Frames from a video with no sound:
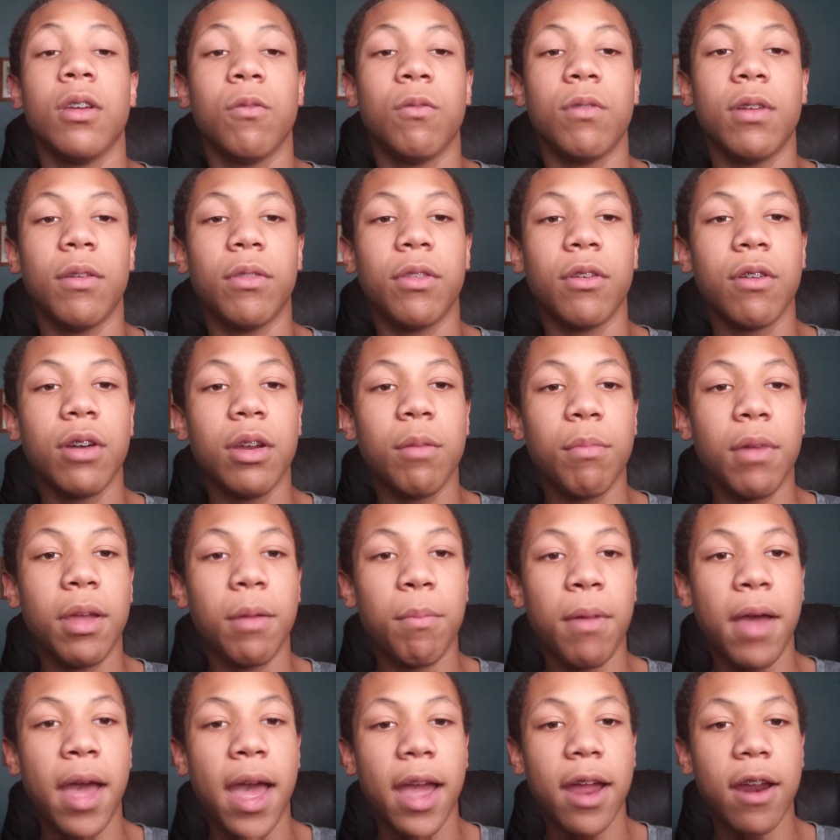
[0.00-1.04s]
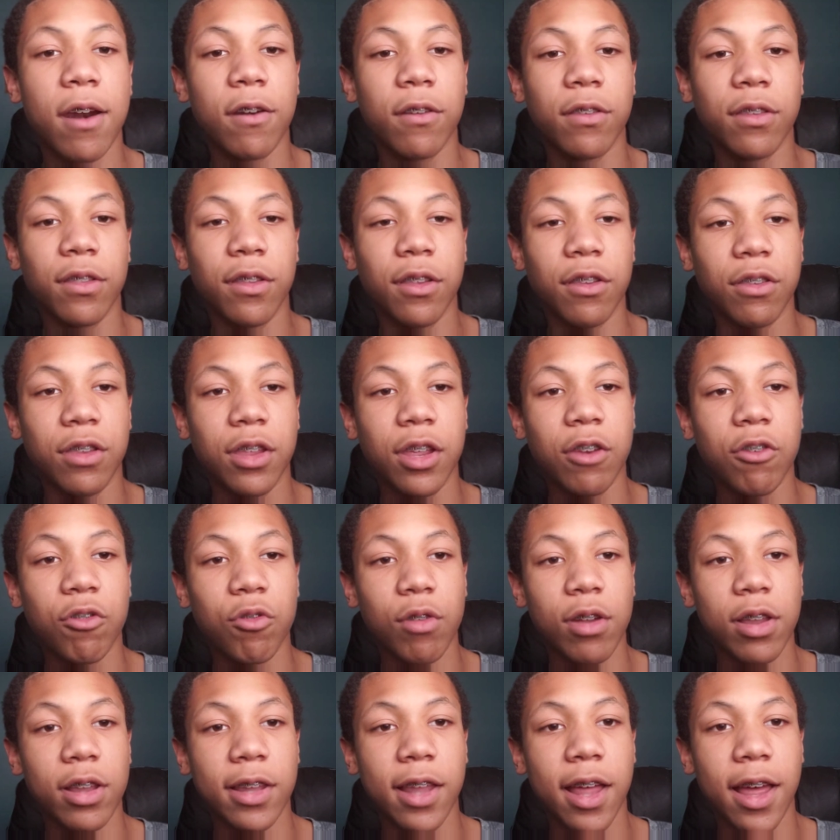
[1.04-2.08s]
We have the Green Bay Packers and the
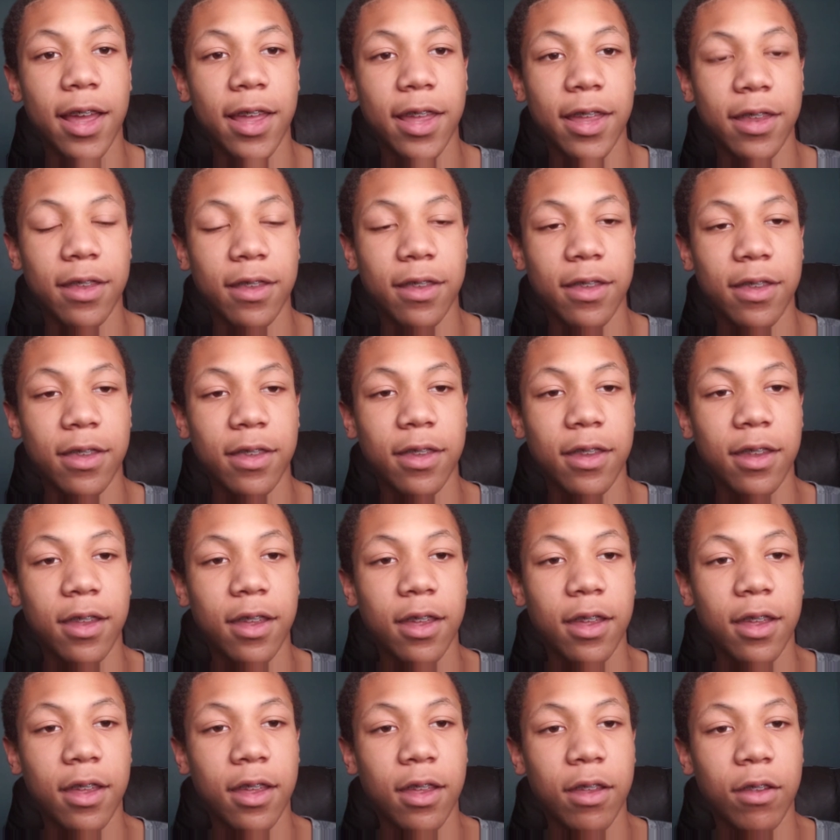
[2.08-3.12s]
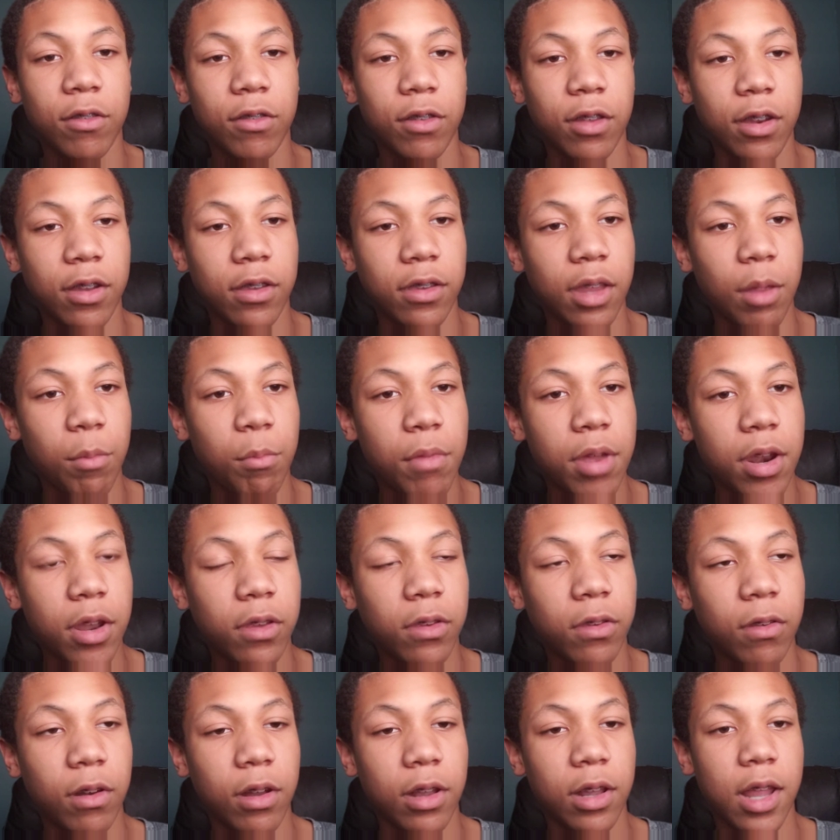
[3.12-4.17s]
Detroit Lions. I was gonna say
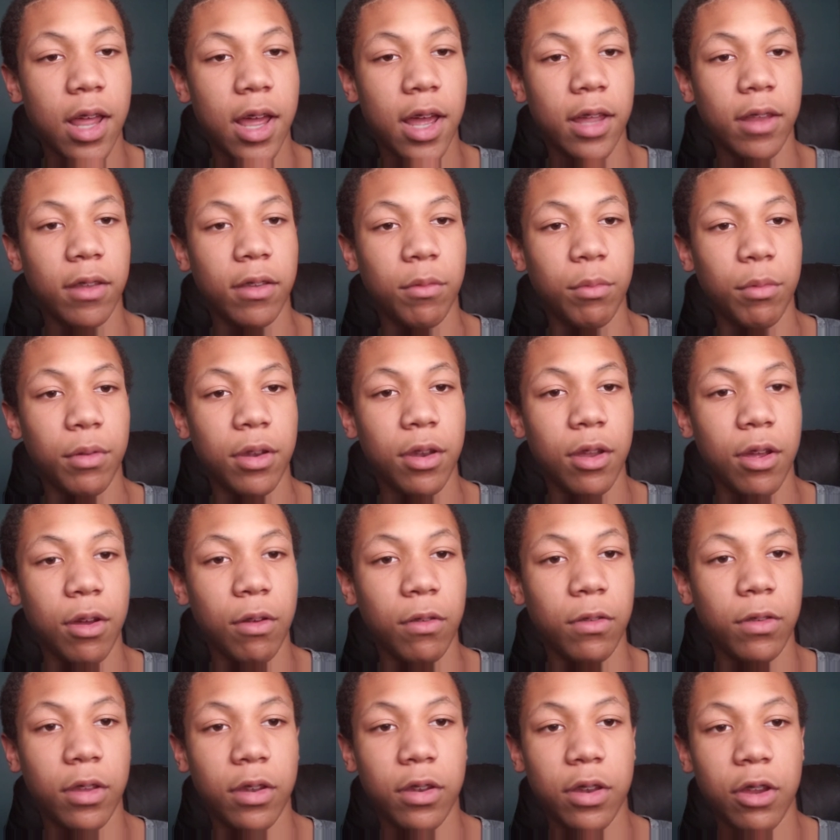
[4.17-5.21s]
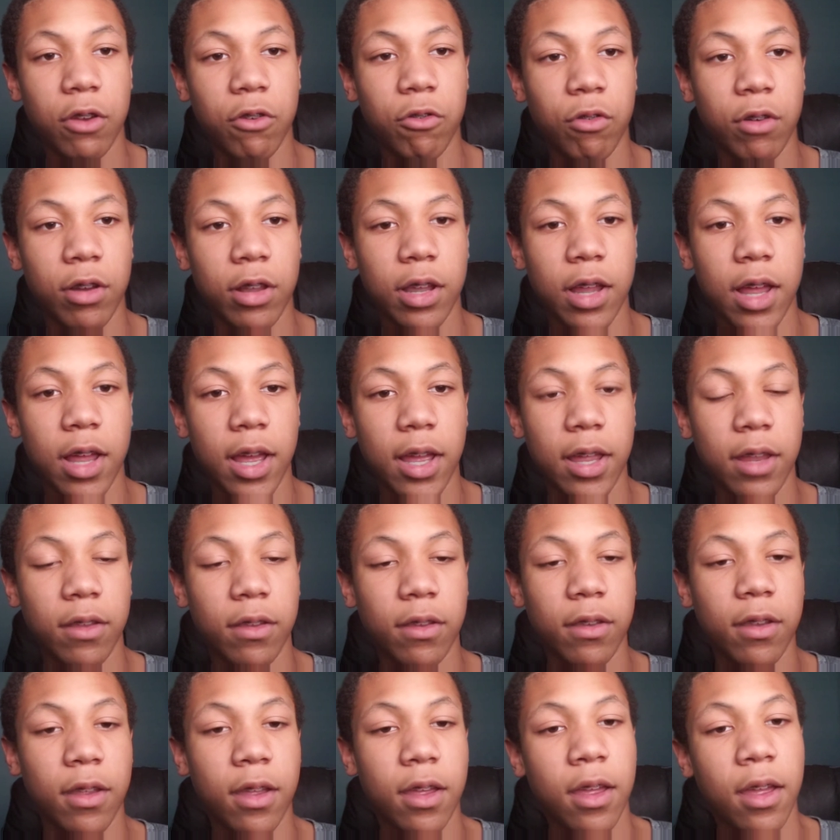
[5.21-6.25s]
Minnesota Lions, but no, it's the Detroit
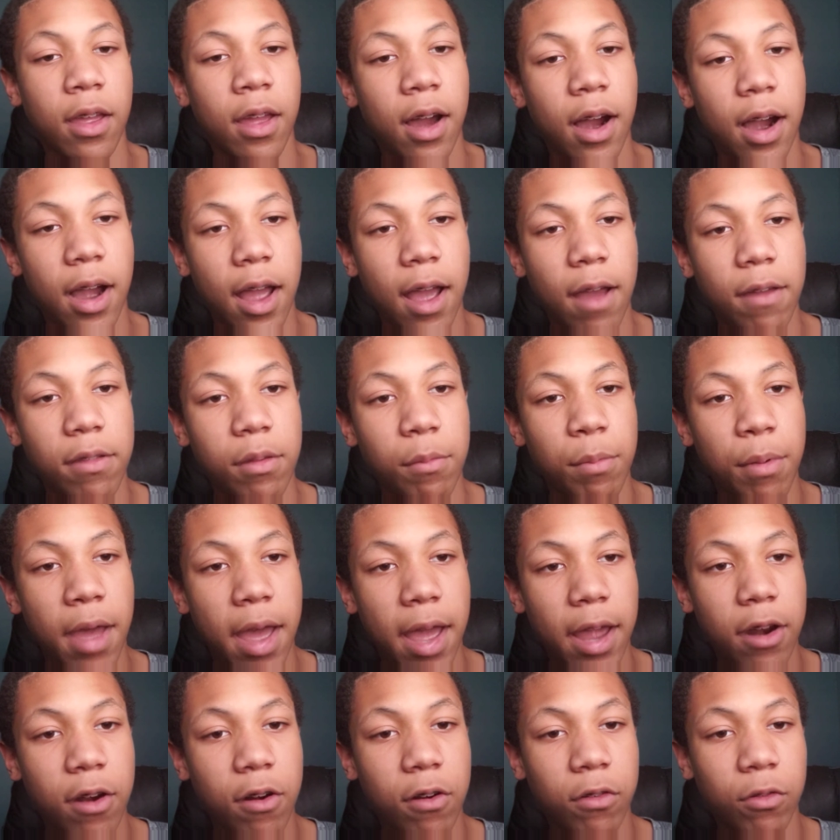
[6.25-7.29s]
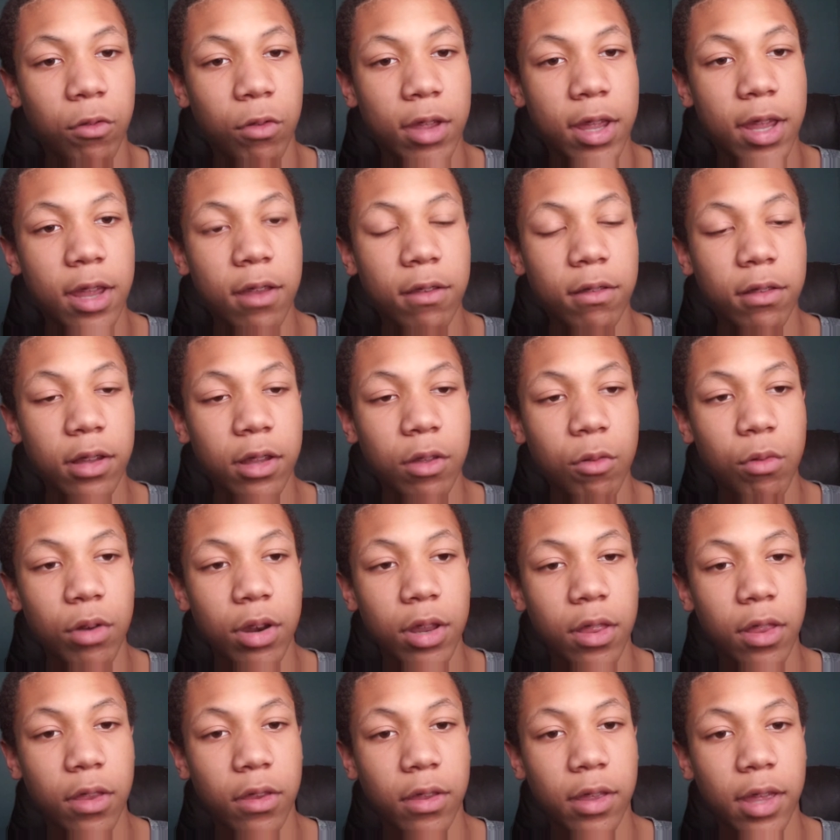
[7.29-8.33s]
Lions. I had the Packers easily
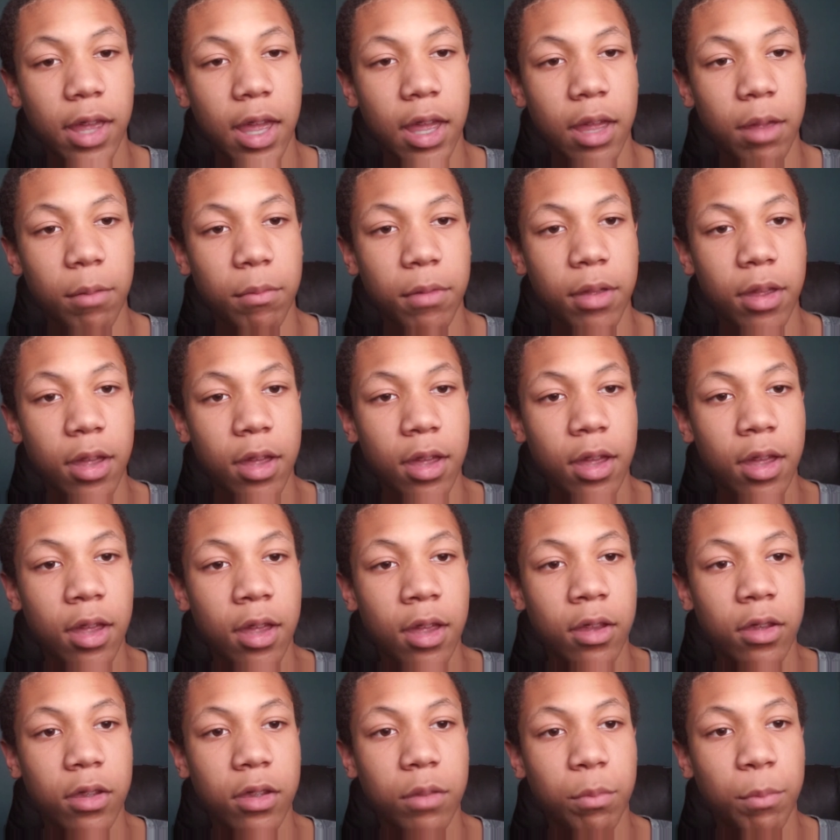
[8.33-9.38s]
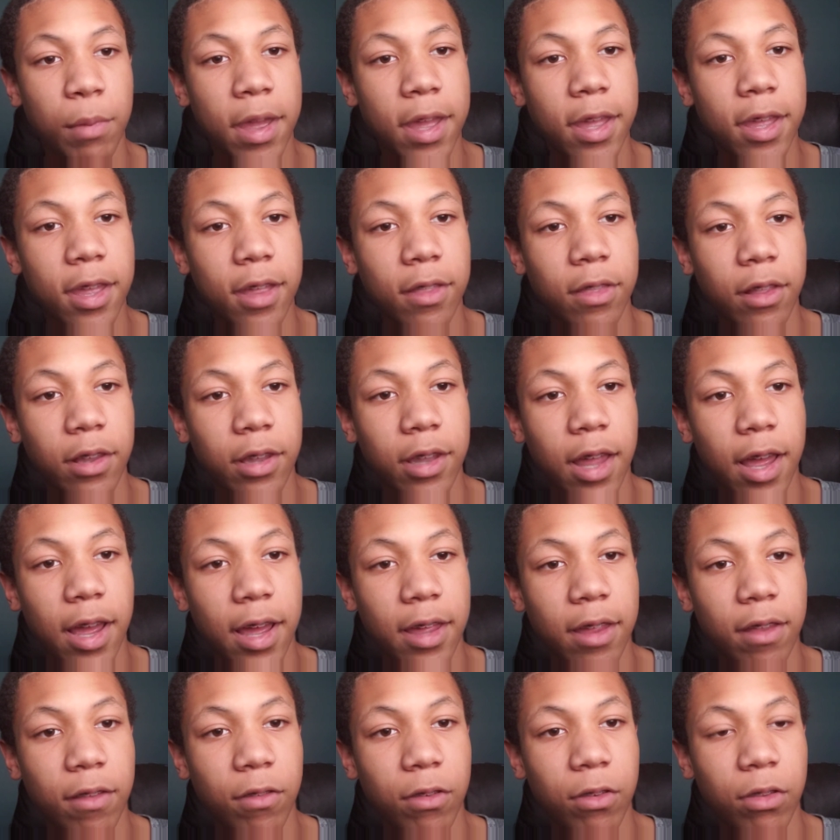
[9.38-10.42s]
winning this game, spanking the
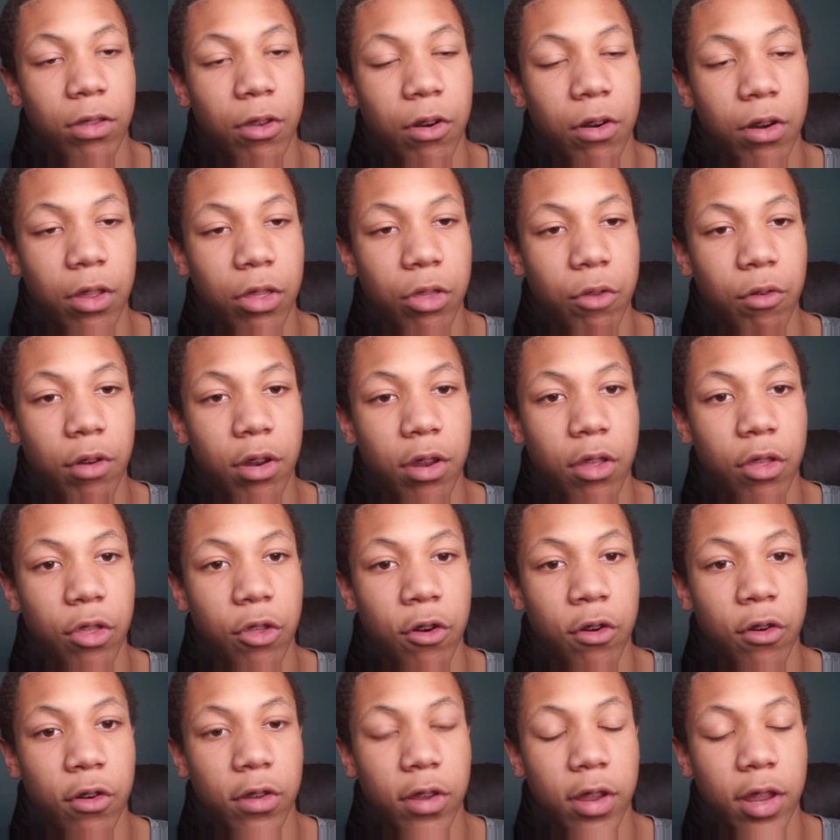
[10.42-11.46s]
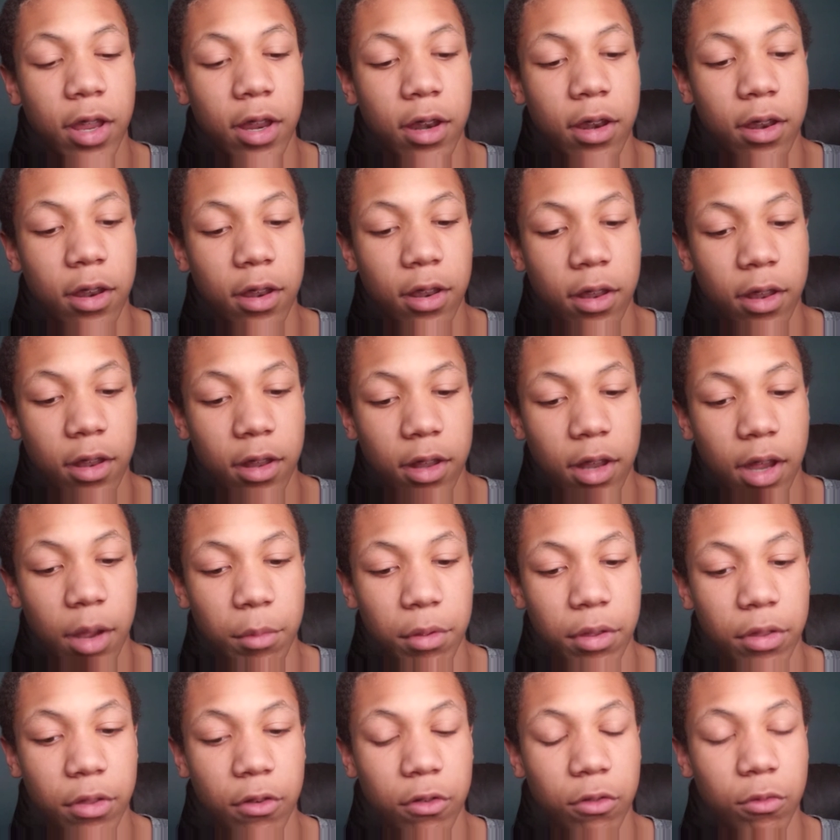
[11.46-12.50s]
Lions 33 to 13. I
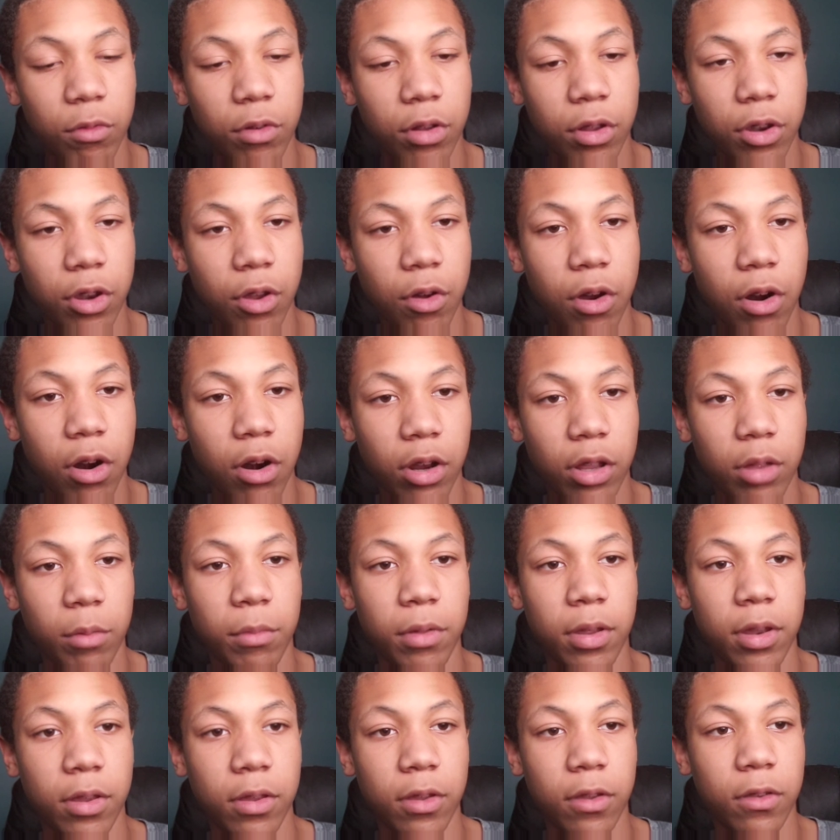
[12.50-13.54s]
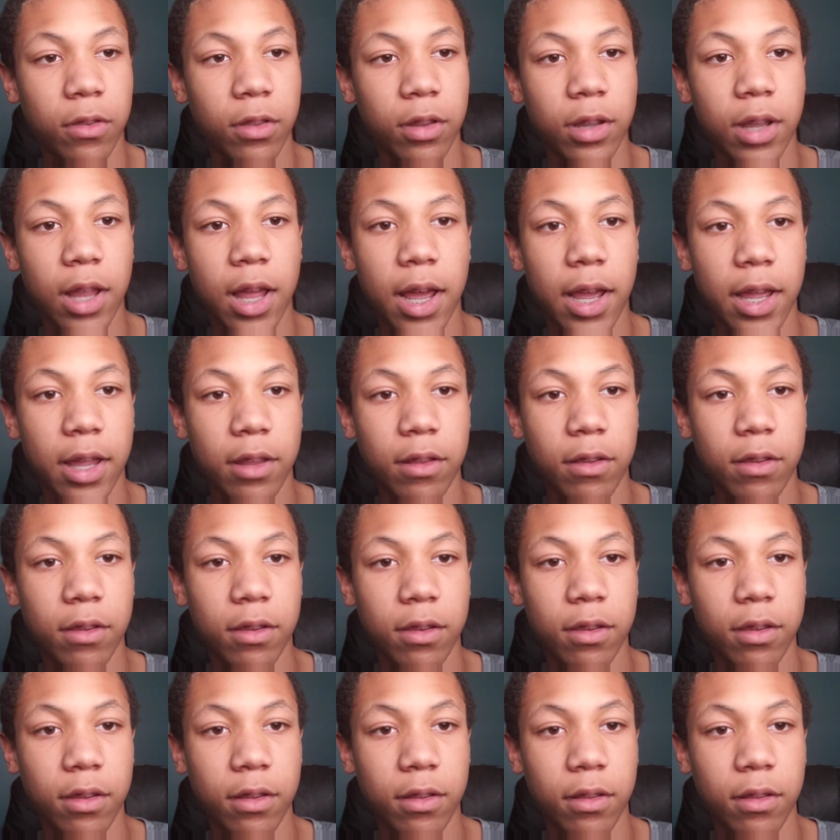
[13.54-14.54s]
mean, there's really no argument. It's the Lions.